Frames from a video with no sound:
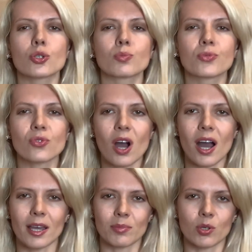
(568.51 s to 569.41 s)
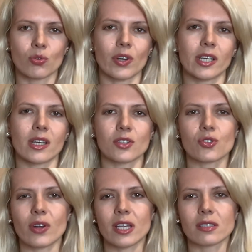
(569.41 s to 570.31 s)
to bribe
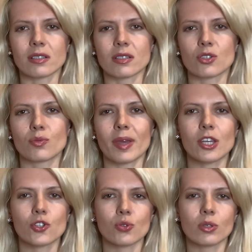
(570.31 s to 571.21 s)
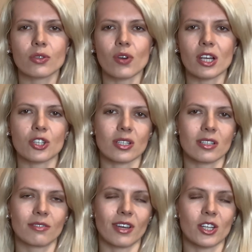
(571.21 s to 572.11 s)
Ukrainian traitors to make sure
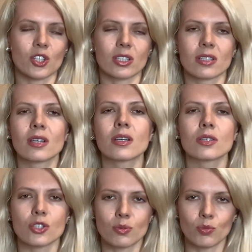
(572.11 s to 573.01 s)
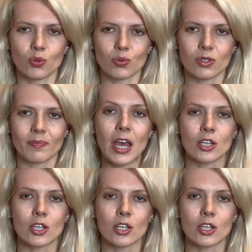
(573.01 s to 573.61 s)
Russia's invasion smooth.